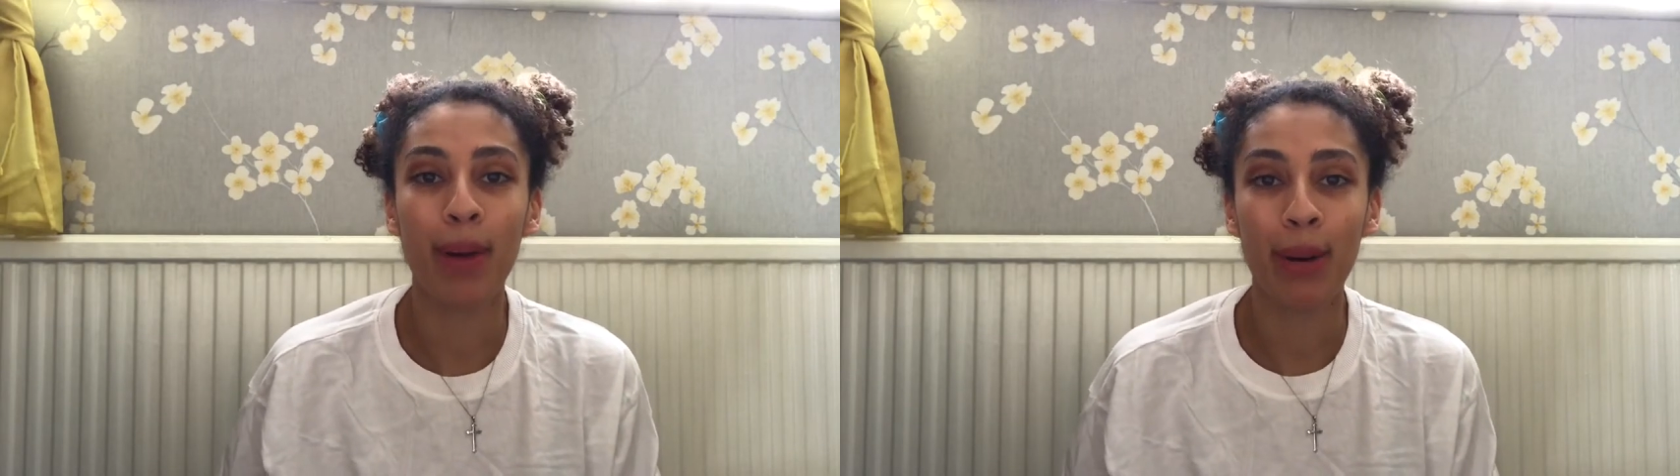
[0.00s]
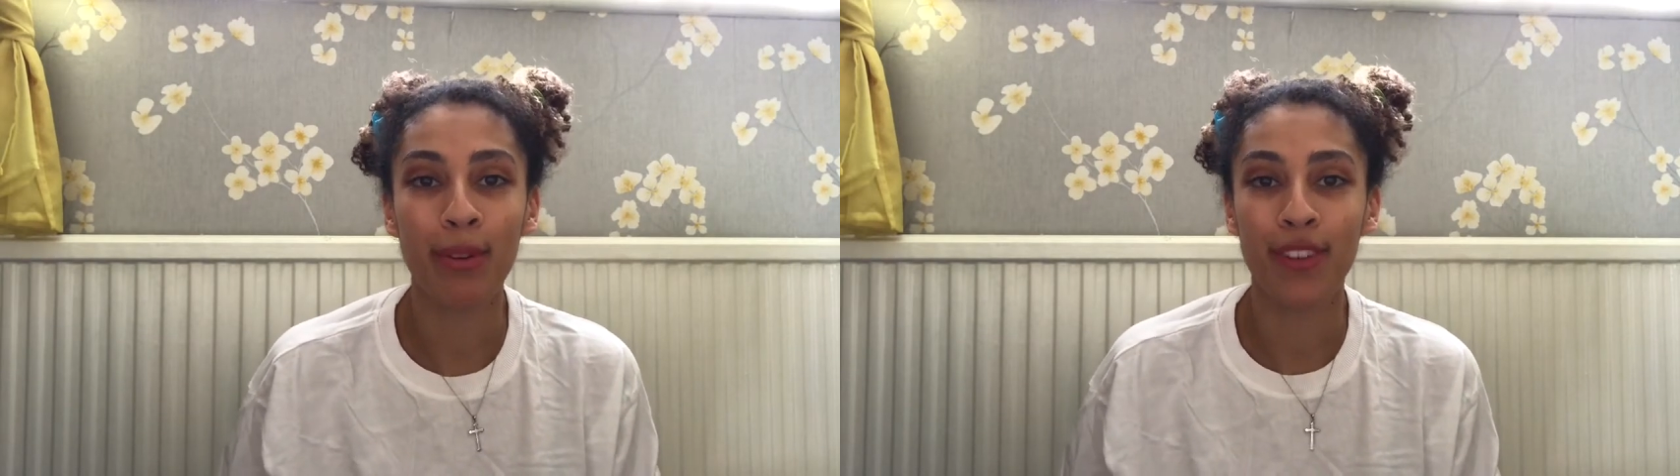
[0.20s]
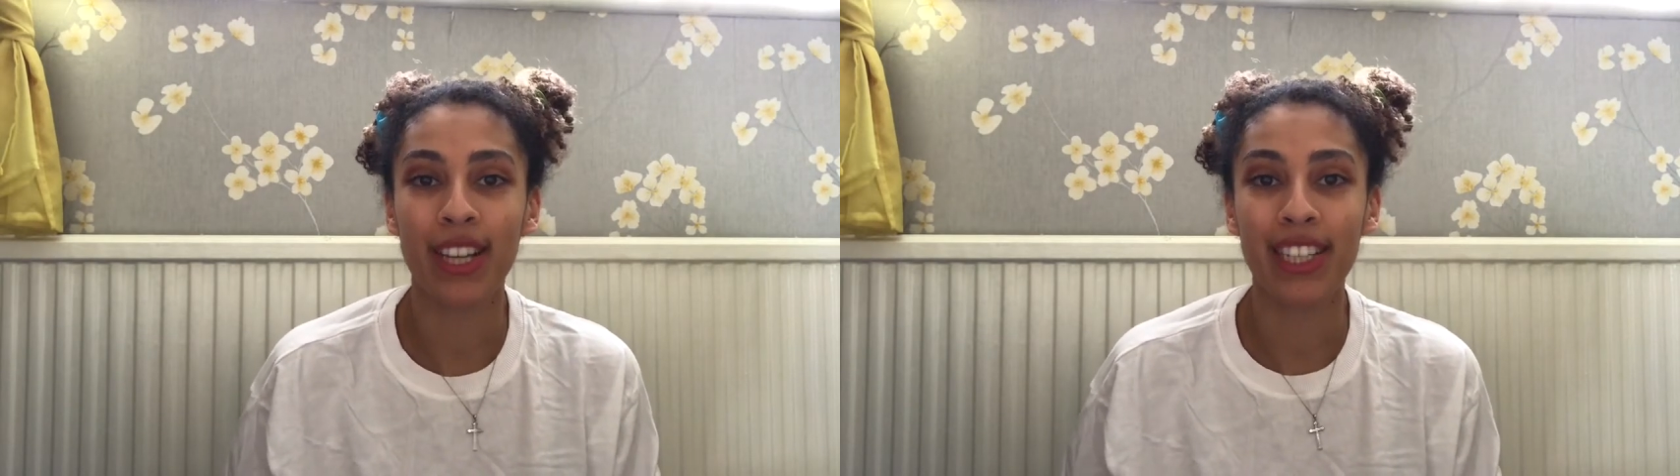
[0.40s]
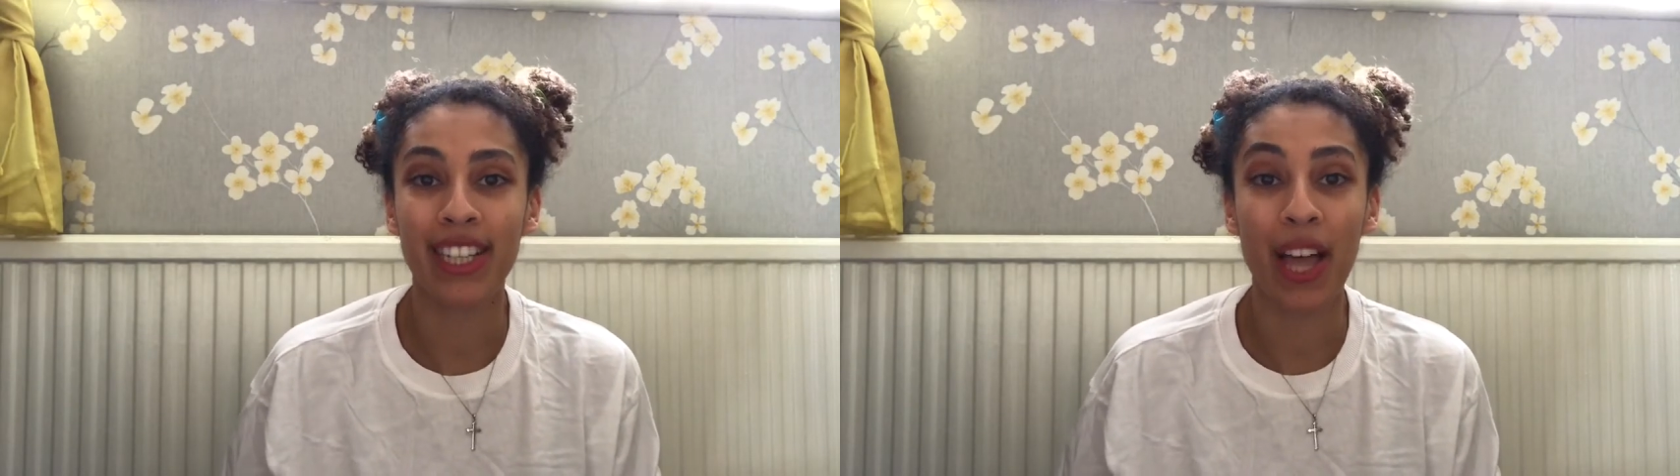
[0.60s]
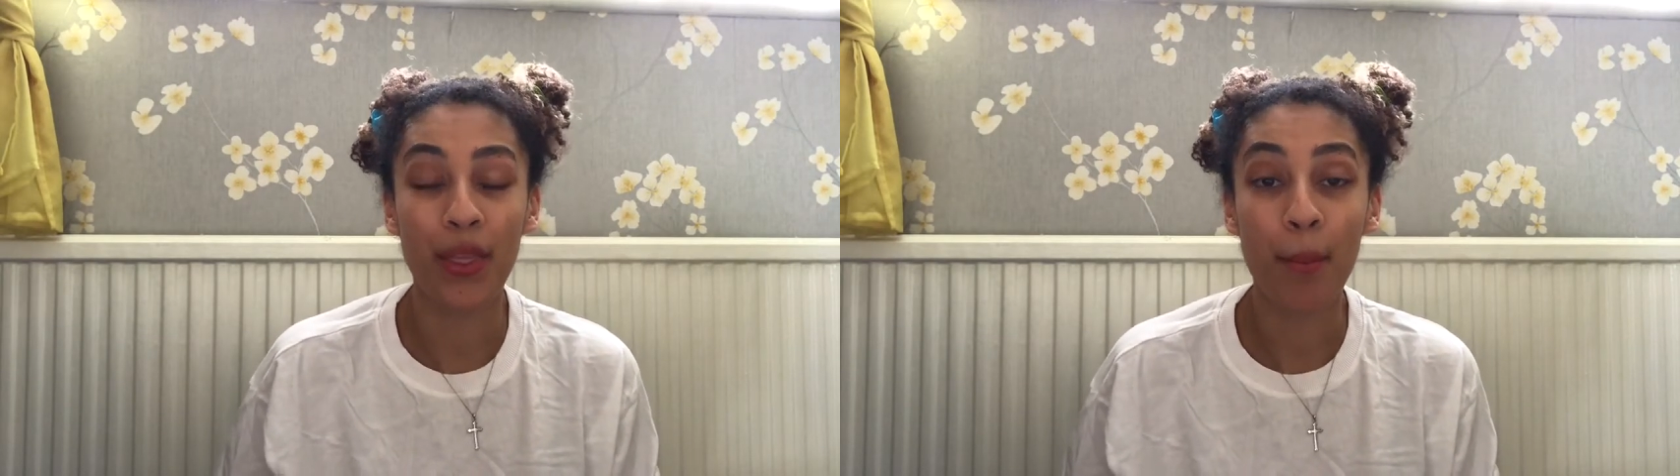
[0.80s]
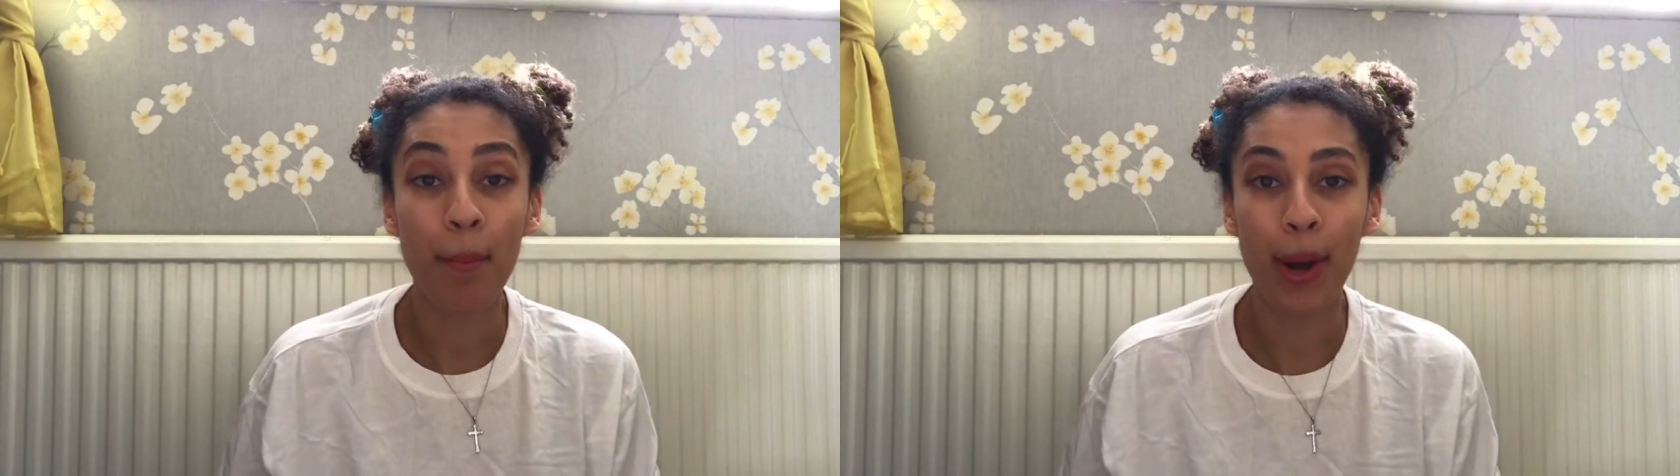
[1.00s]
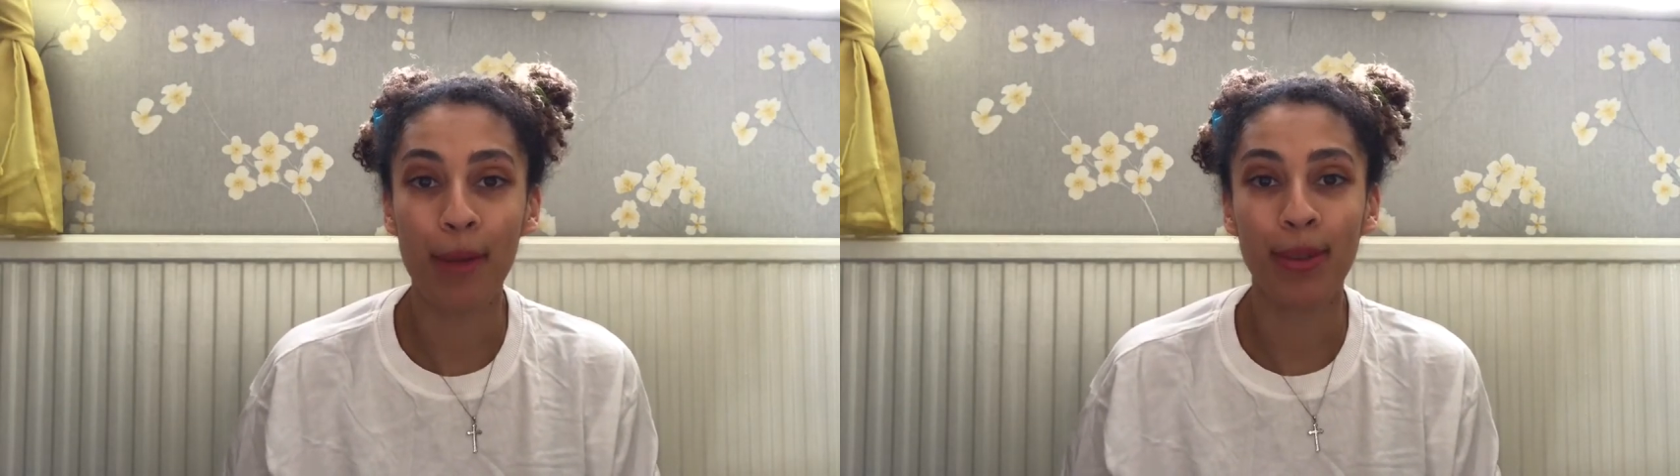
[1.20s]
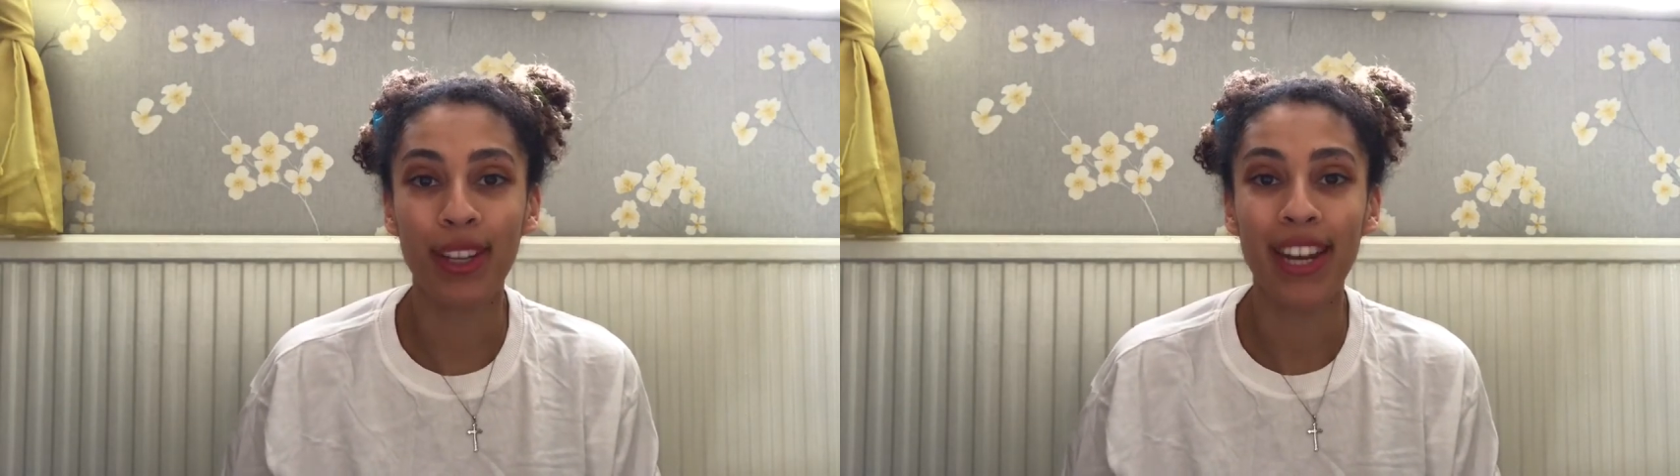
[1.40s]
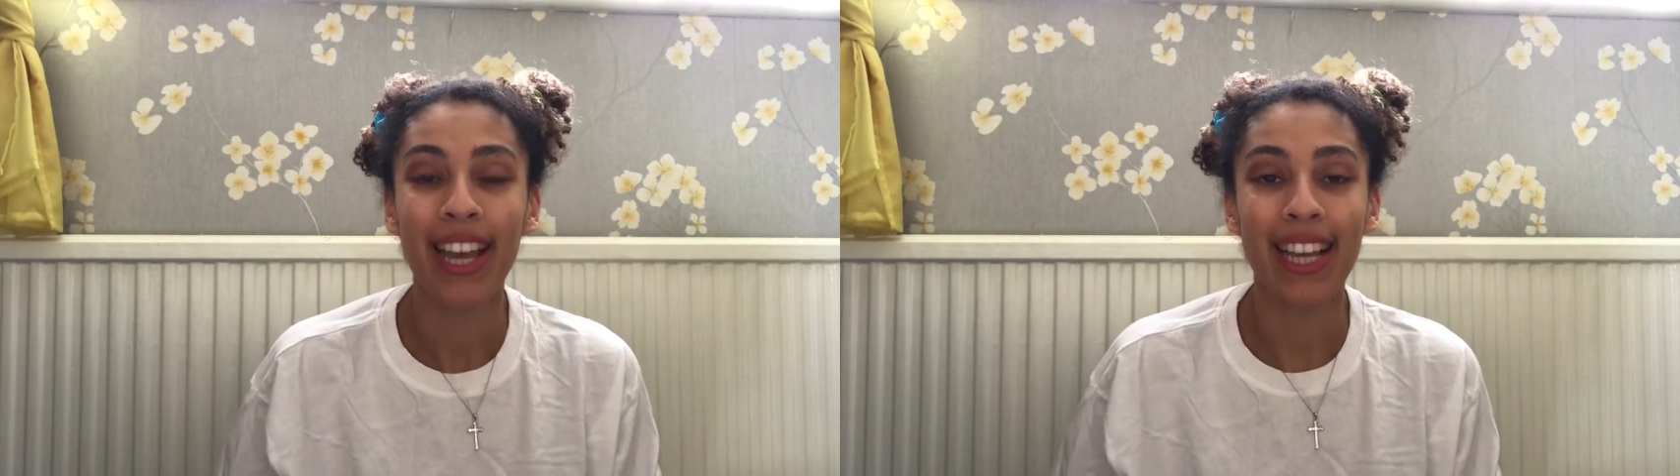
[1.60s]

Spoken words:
Bible verses at the moment